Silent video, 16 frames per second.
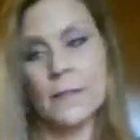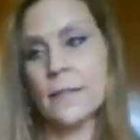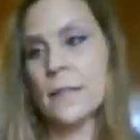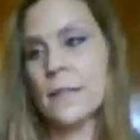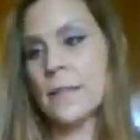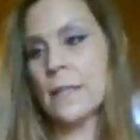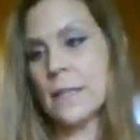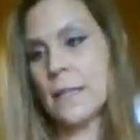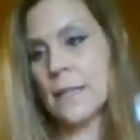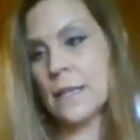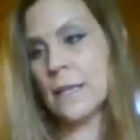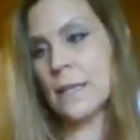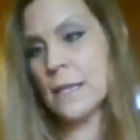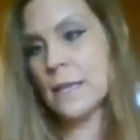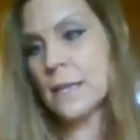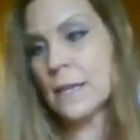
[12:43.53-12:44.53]

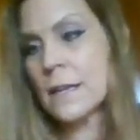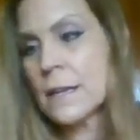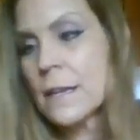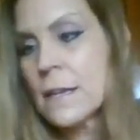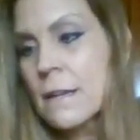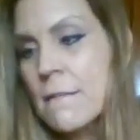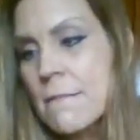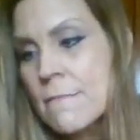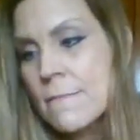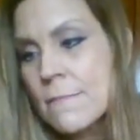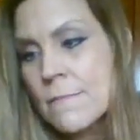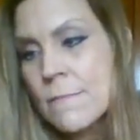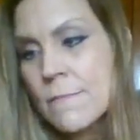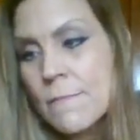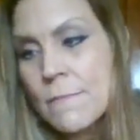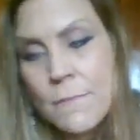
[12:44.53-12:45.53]

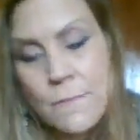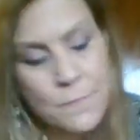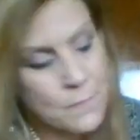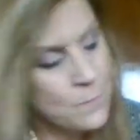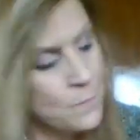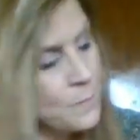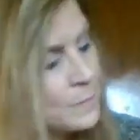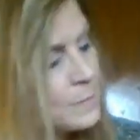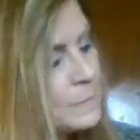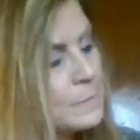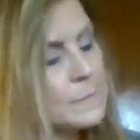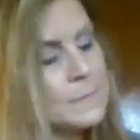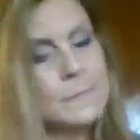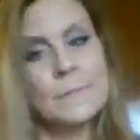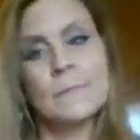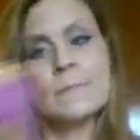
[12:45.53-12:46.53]

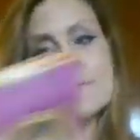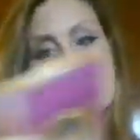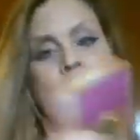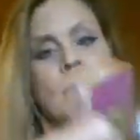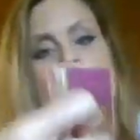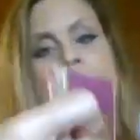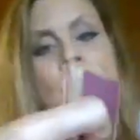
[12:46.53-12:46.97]
(silence)